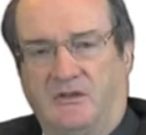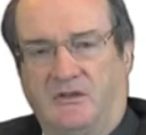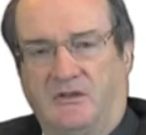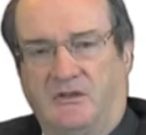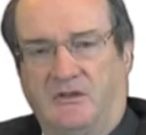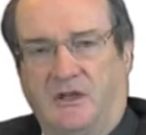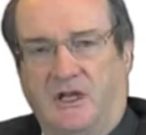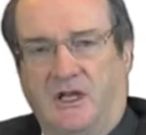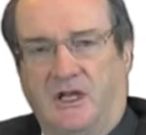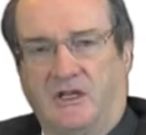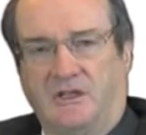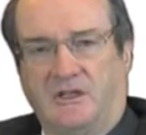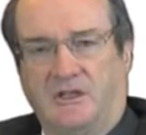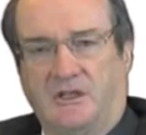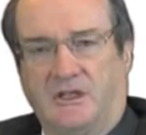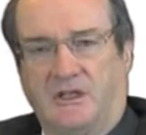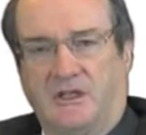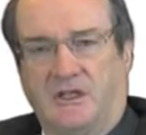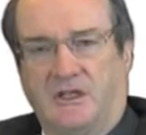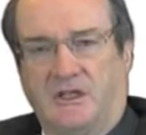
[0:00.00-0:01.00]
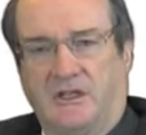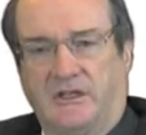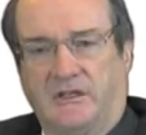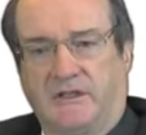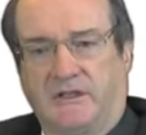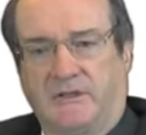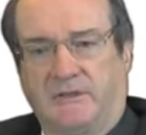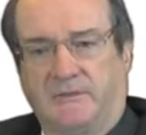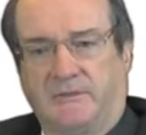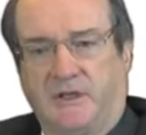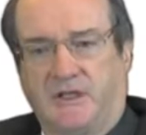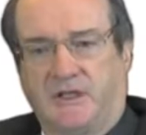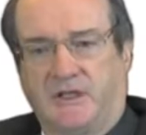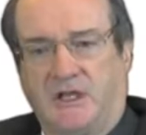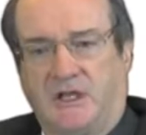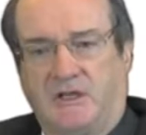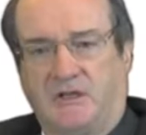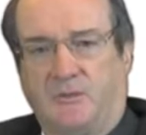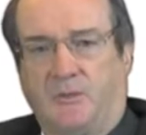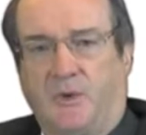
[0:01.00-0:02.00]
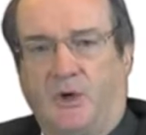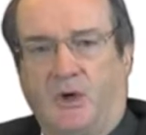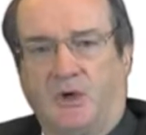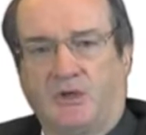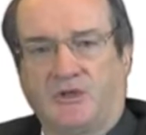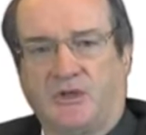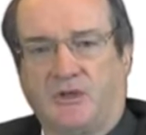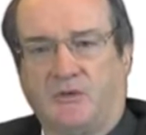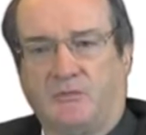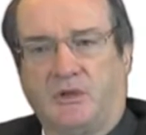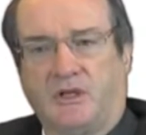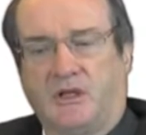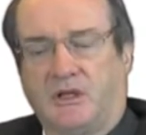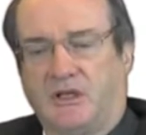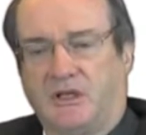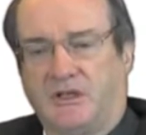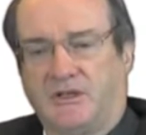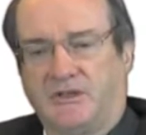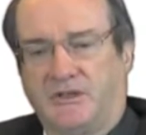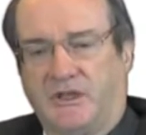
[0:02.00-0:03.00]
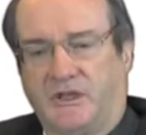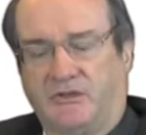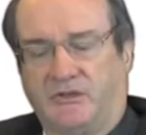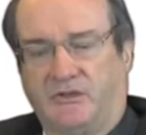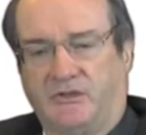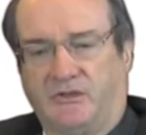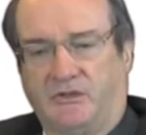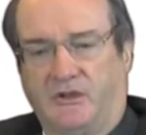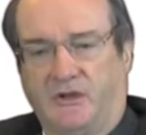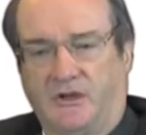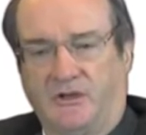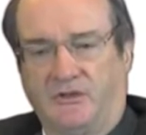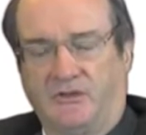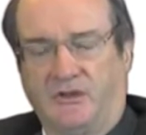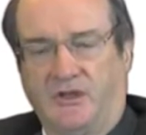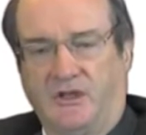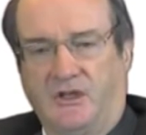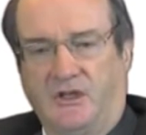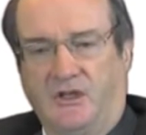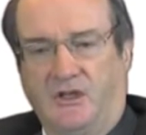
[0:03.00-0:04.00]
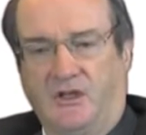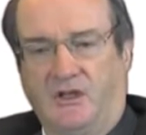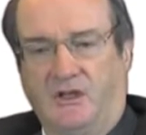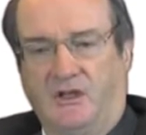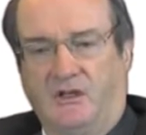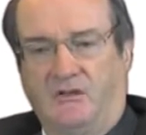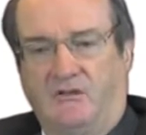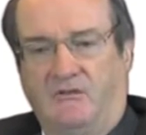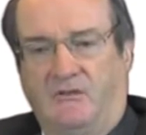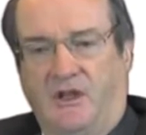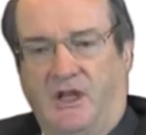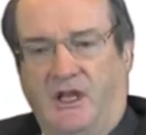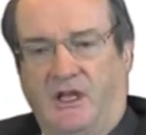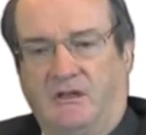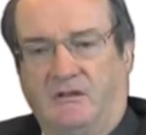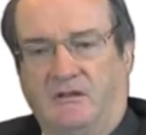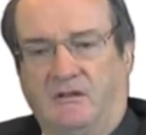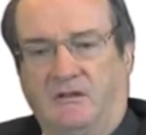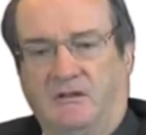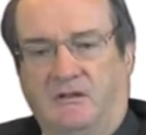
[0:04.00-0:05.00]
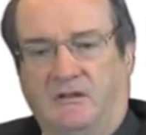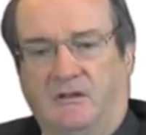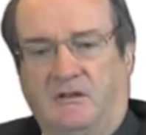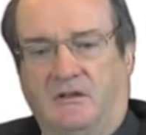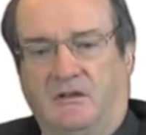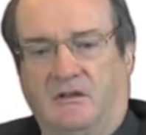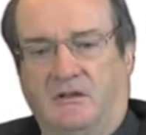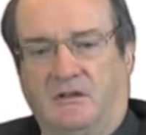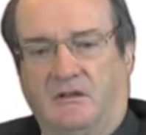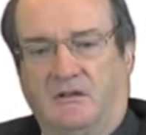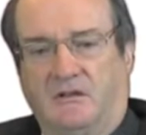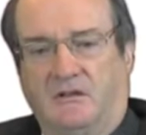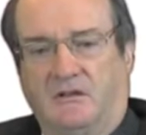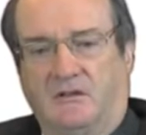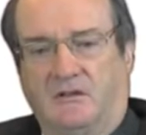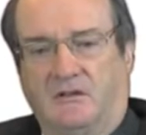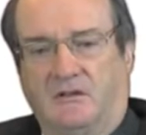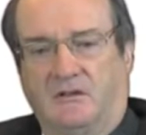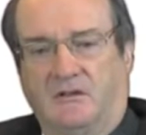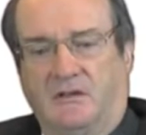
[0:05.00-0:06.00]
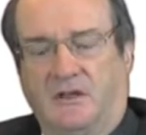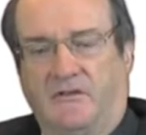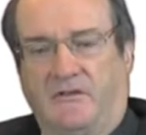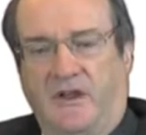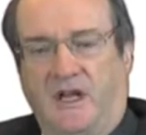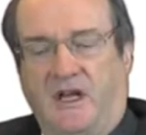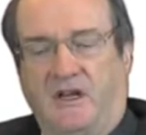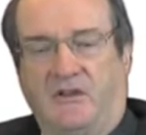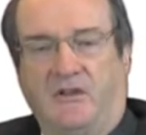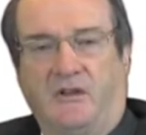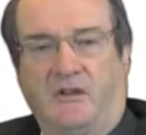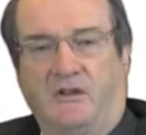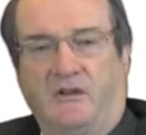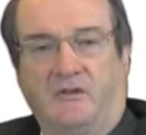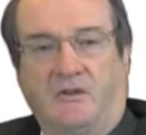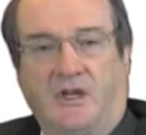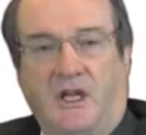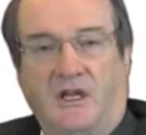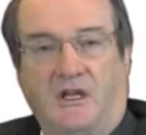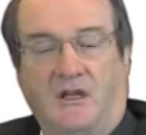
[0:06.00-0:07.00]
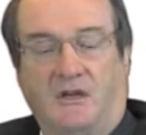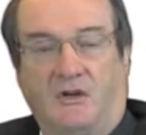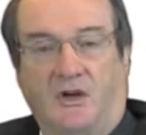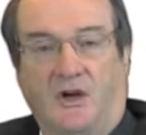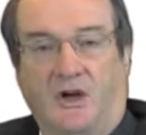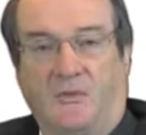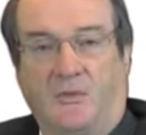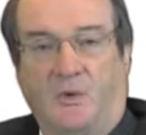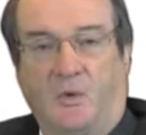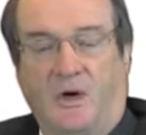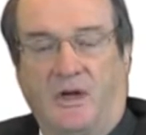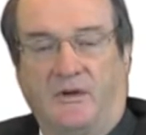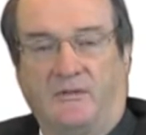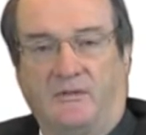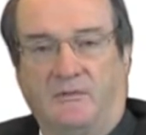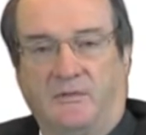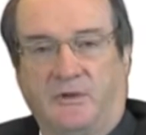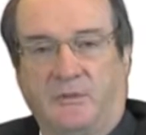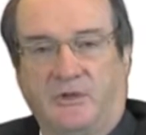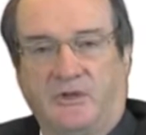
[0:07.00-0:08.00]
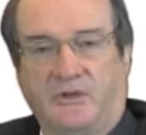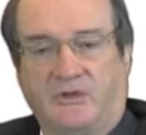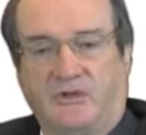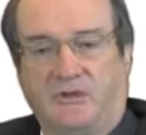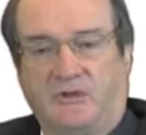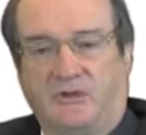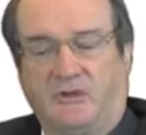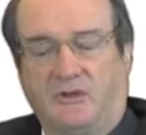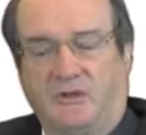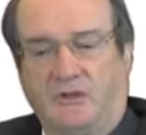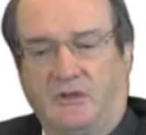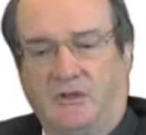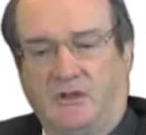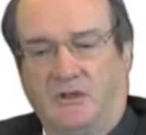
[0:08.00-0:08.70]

is largely a tick-the-box compliance exercise that, if anything, is taking time away from the business.